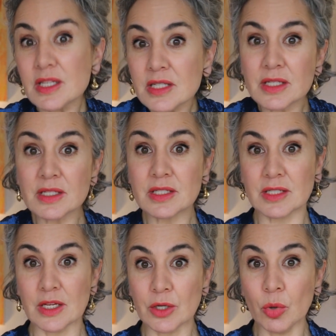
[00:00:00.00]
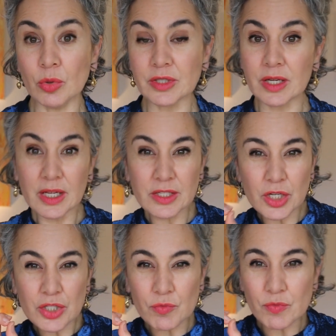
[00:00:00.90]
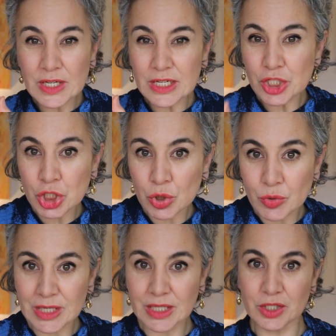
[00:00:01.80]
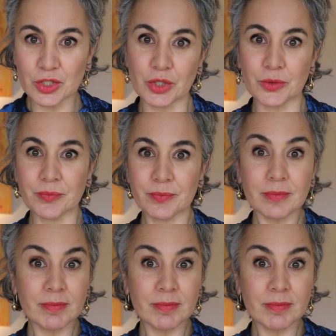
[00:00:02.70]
this stakeholder is going to really tune into?